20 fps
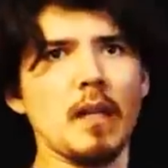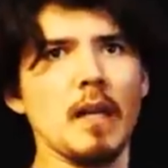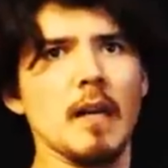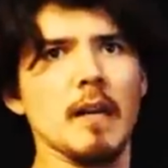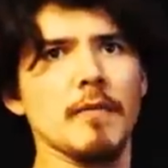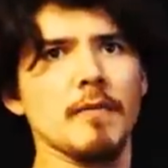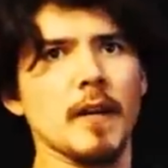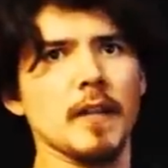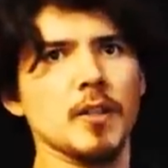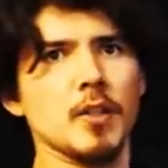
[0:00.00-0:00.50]

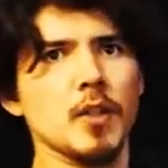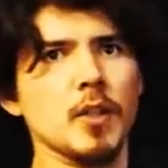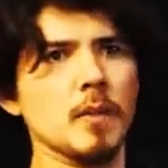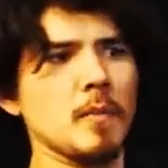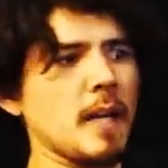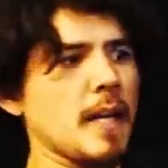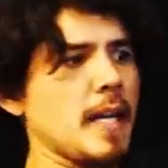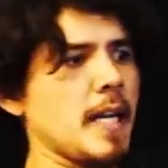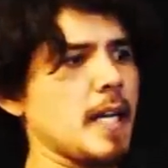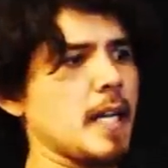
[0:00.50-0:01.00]
And if I turn
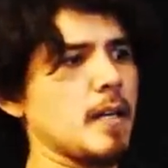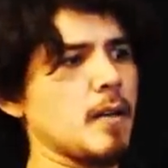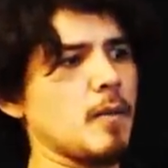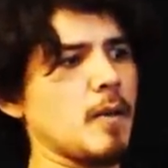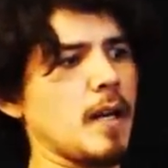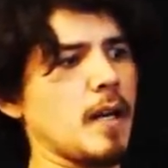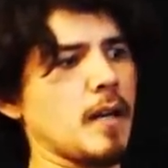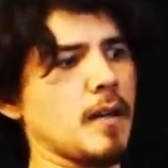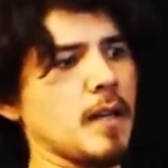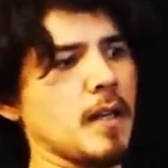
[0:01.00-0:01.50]
my hand
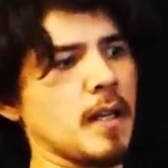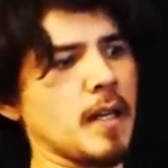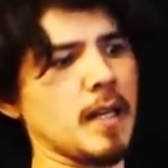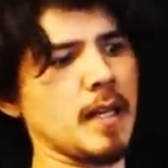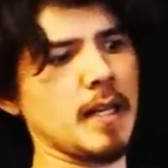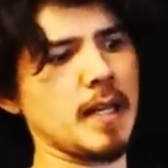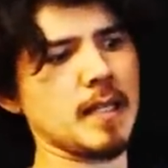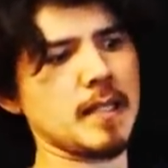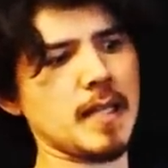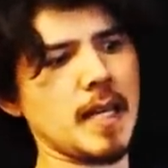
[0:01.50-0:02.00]
around,
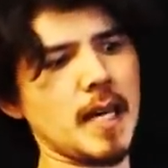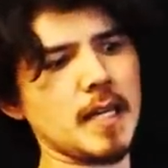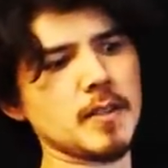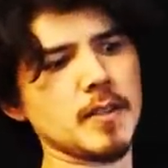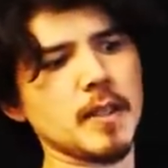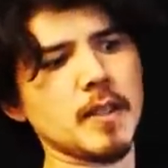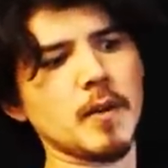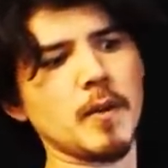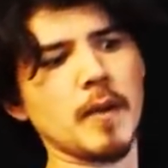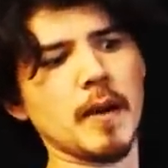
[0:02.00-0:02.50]
it's
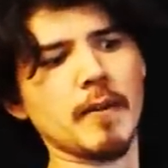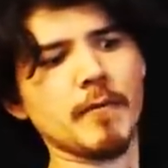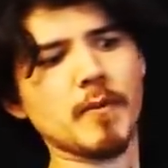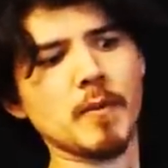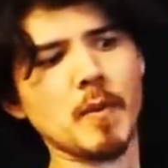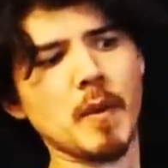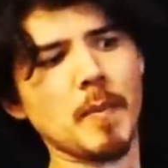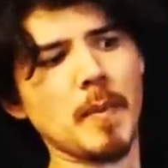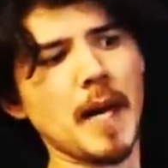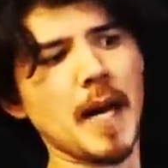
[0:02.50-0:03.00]
actually going
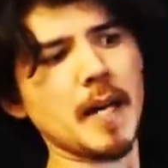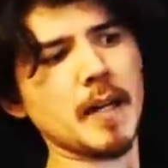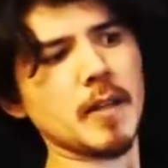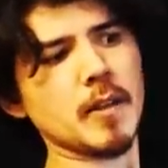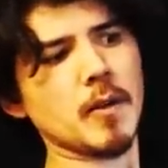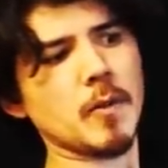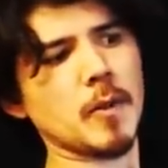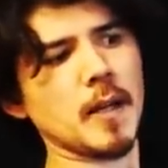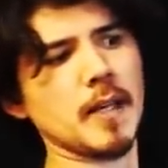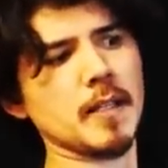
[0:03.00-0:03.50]
from the back of
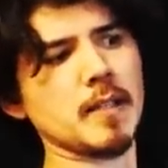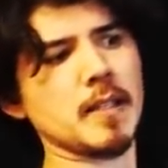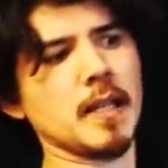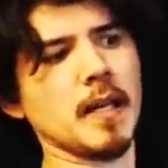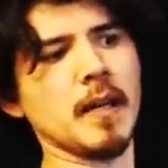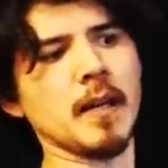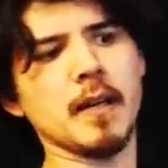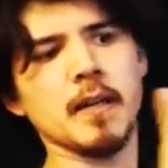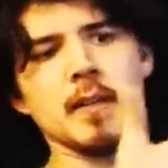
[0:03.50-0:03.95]
the wrist